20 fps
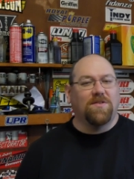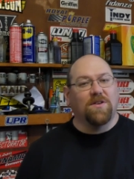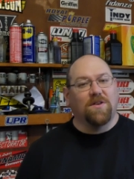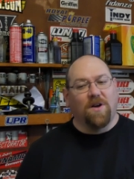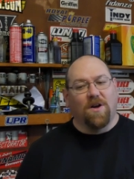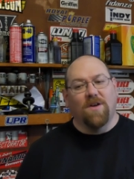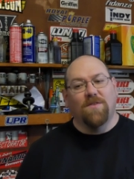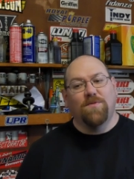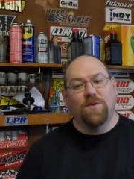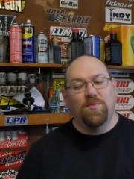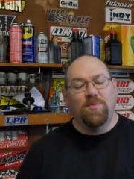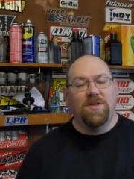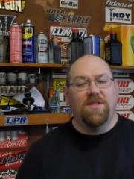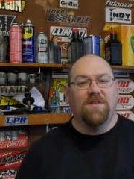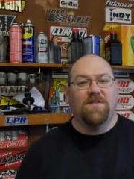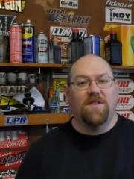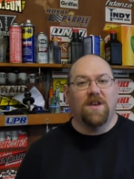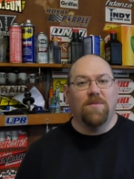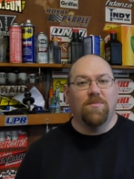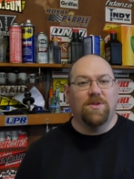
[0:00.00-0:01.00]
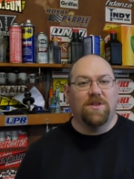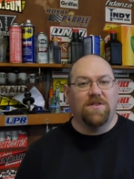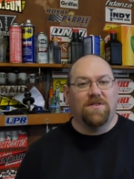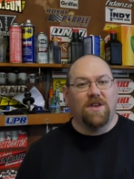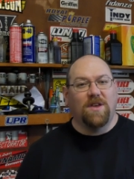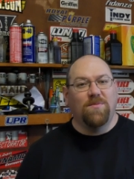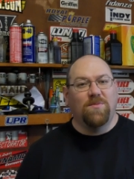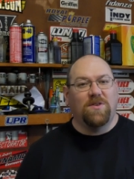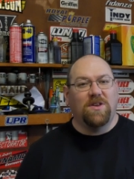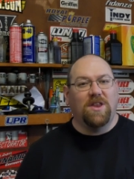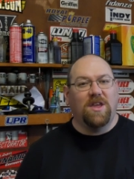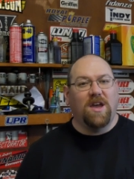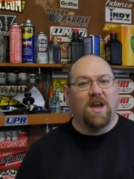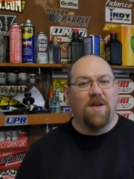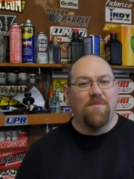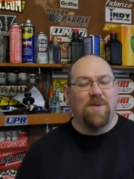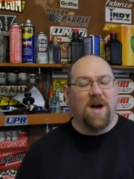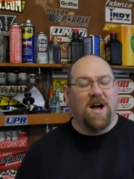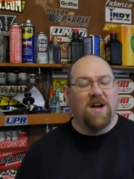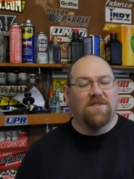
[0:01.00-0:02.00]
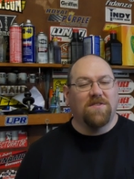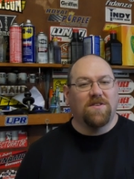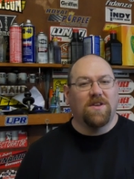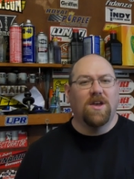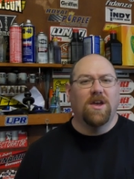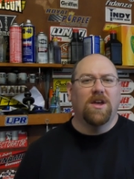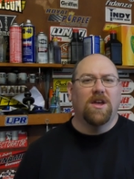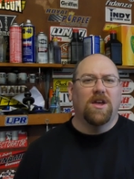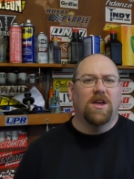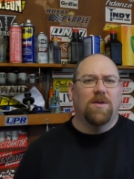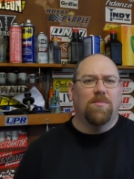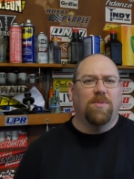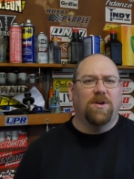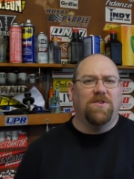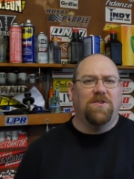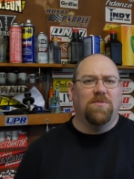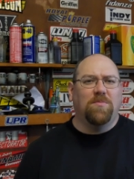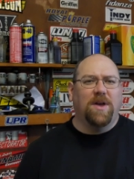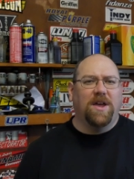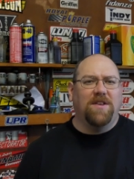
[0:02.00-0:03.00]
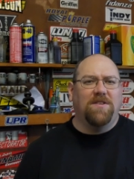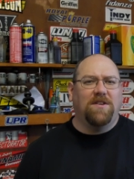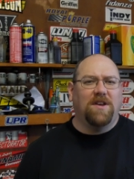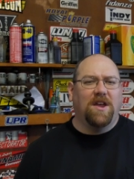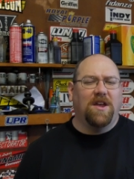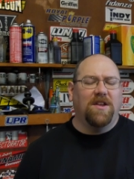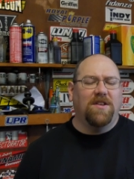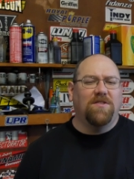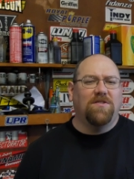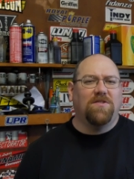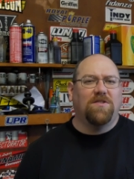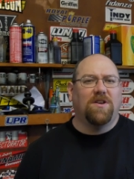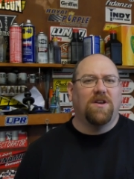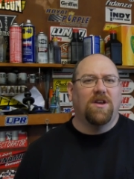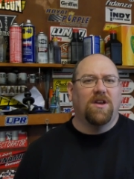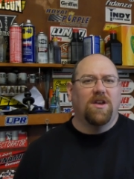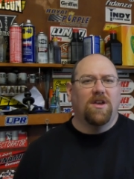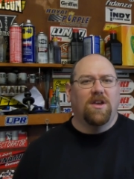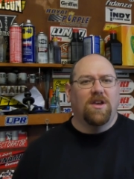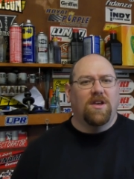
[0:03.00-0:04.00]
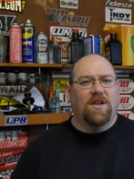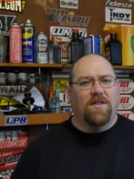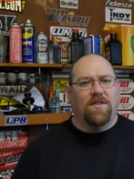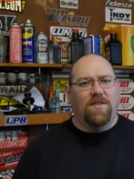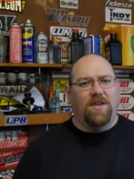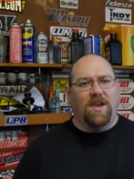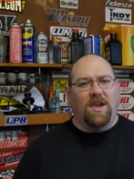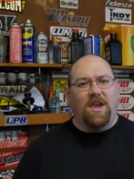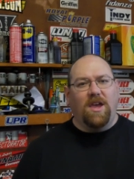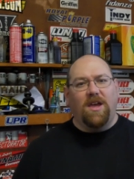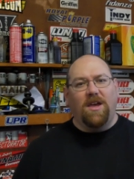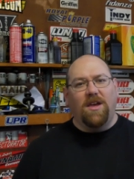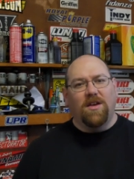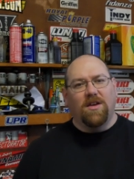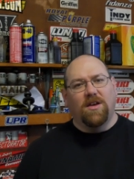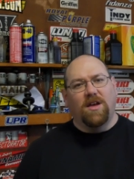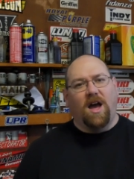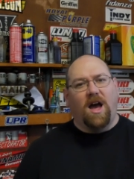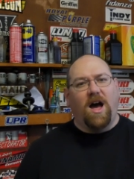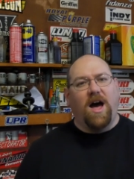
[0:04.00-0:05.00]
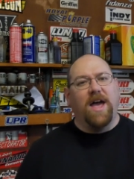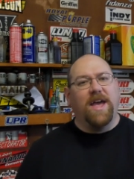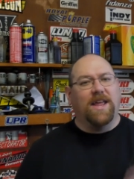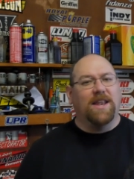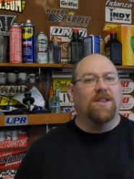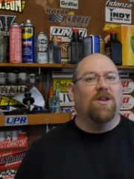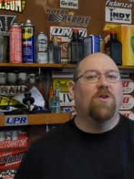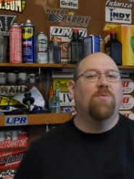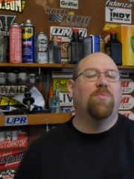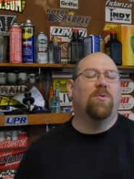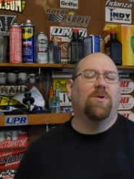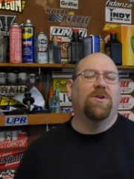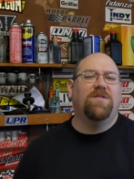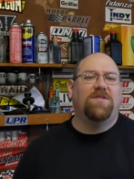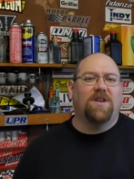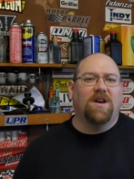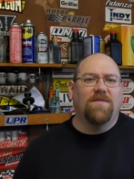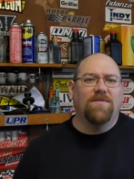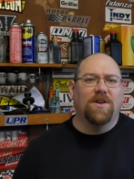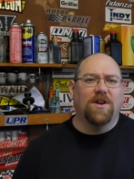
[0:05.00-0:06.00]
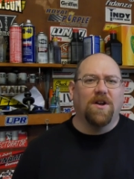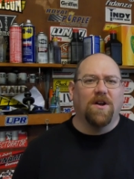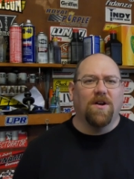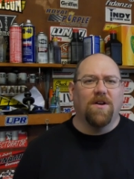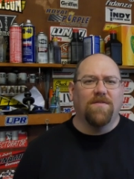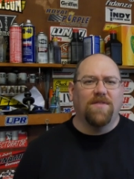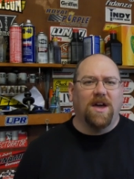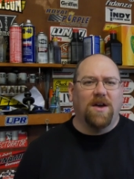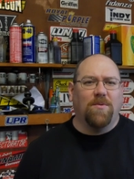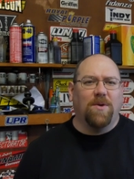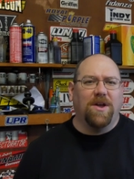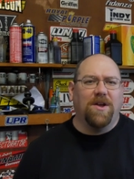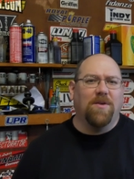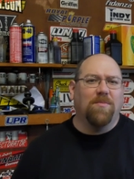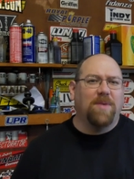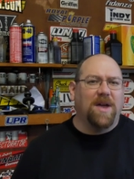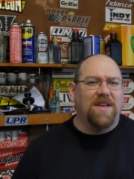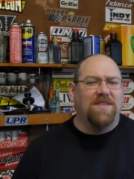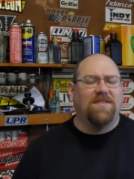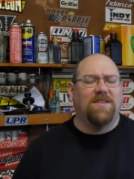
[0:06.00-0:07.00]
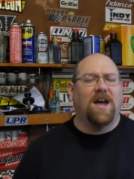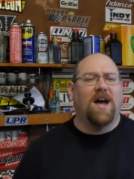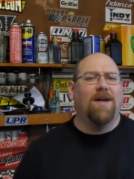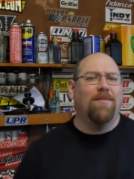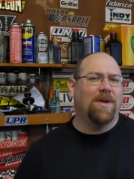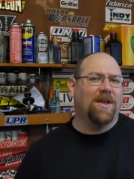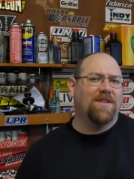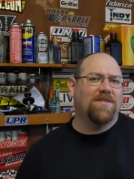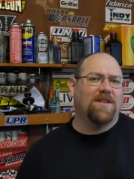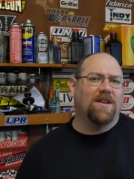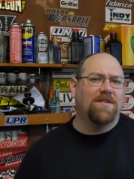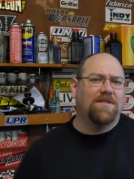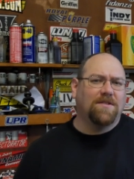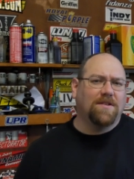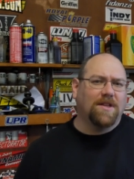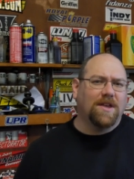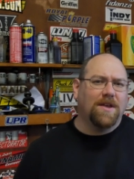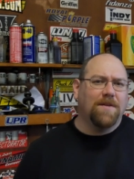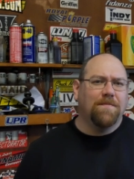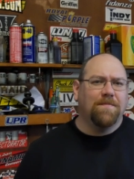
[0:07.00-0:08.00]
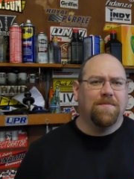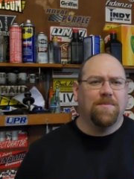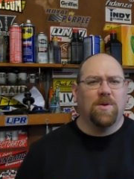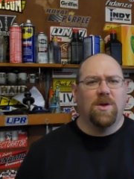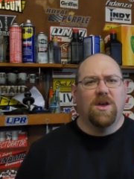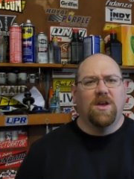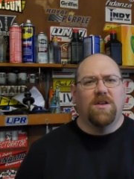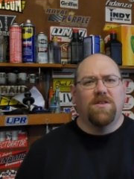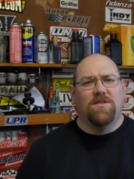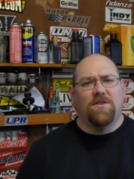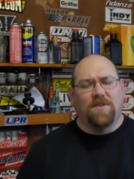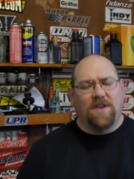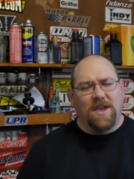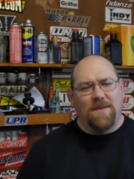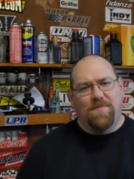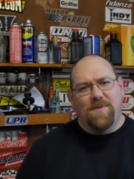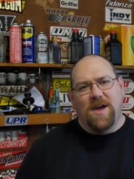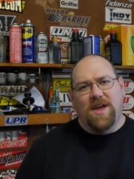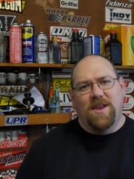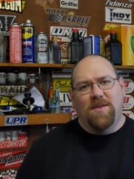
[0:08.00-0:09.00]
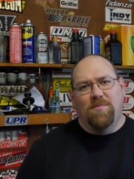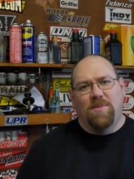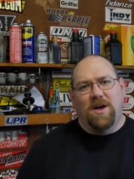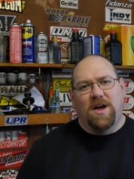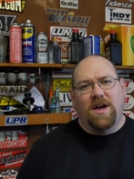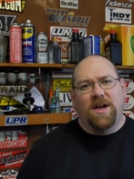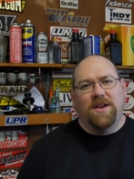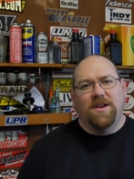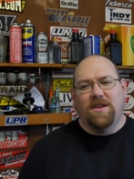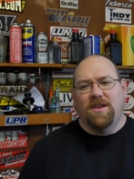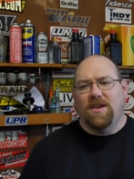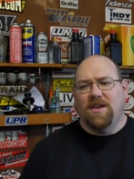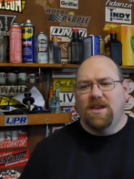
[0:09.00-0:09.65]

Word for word: The curve would be the same with the same C D I box, but you may change the high and low points of the curve that way, your base timing essentially. So keep that in mind.